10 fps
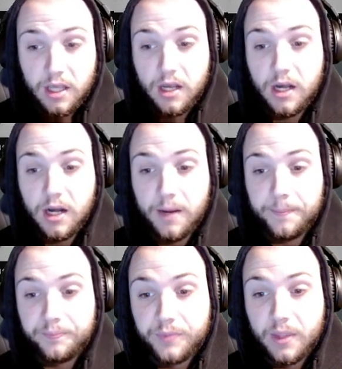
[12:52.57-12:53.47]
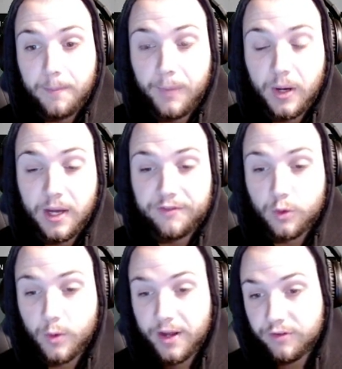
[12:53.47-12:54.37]
But
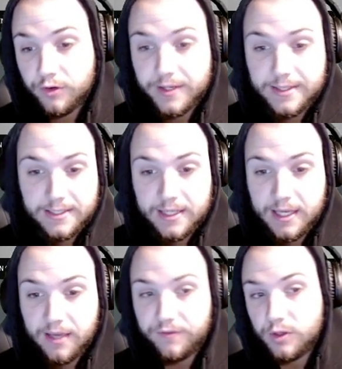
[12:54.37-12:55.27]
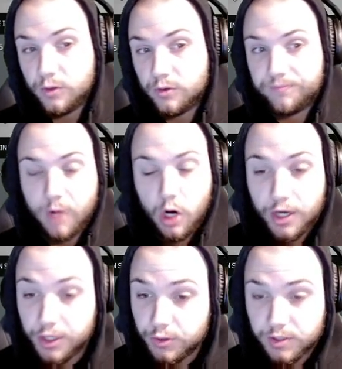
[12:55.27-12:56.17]
for whatever reason, if you
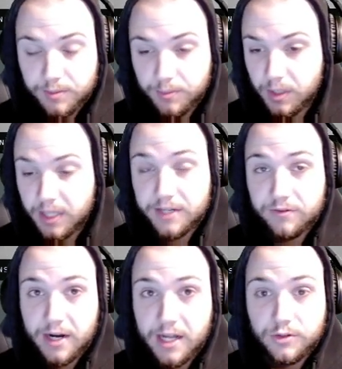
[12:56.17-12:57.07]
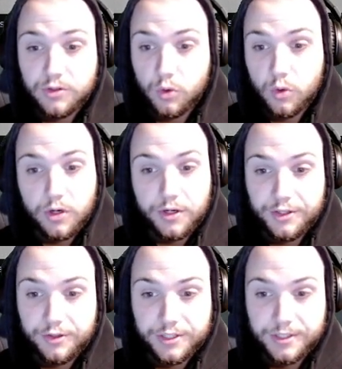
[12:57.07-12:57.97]
aren't using blighted rounds or
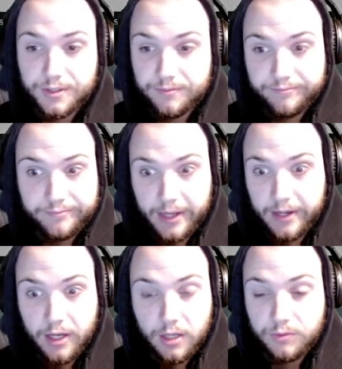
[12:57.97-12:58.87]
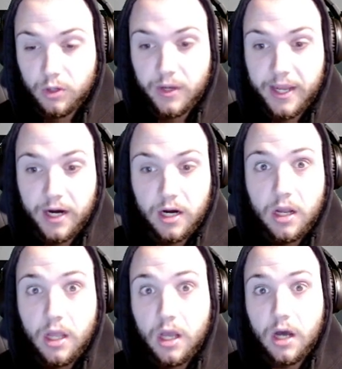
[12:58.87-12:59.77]
you just, I don't know, don't care
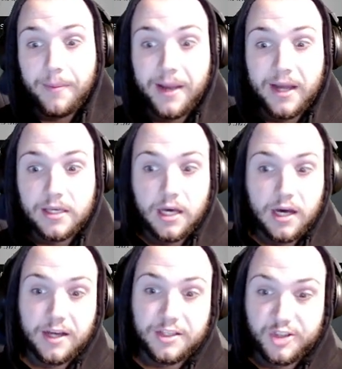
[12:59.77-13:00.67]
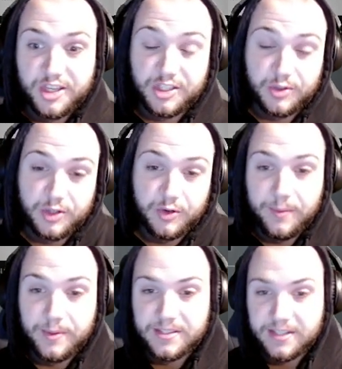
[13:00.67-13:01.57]
about it, you can switch
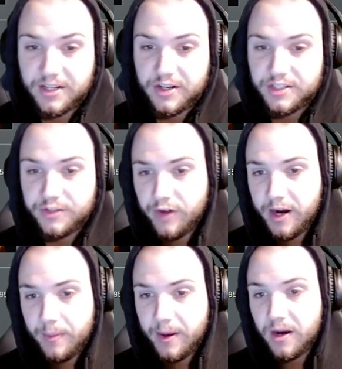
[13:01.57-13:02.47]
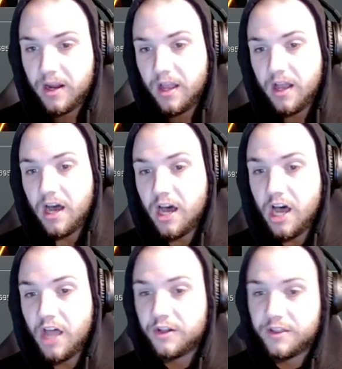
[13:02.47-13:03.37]
weapons and increase your firepower.
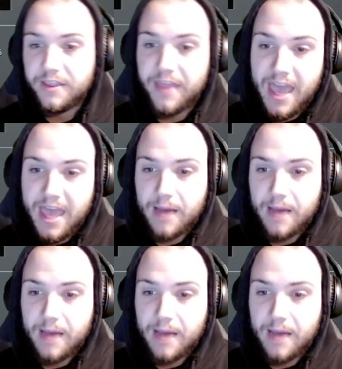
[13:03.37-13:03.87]
Other than that, I'm